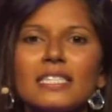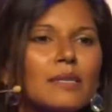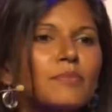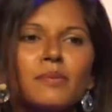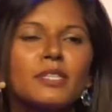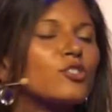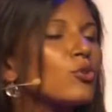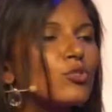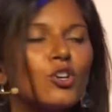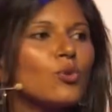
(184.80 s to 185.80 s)
and sometimes I
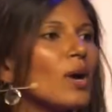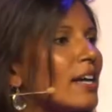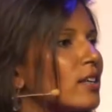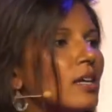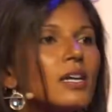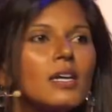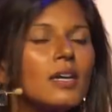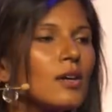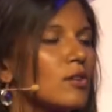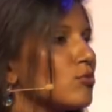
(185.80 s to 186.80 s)
don't know how to
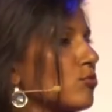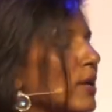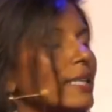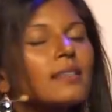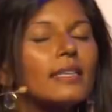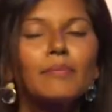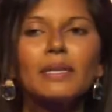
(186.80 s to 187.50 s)
regulate